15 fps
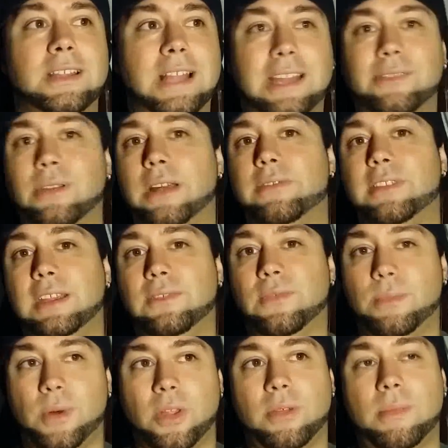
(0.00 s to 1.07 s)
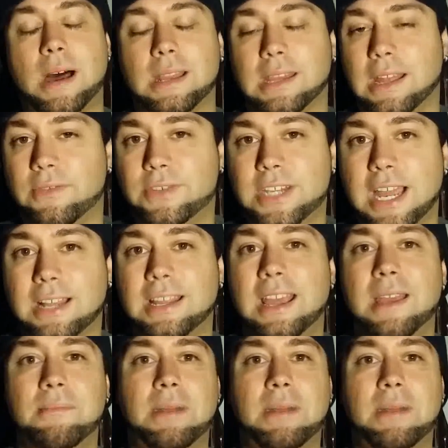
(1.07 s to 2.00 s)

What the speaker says: That's what I've seen from all the mods that I've checked.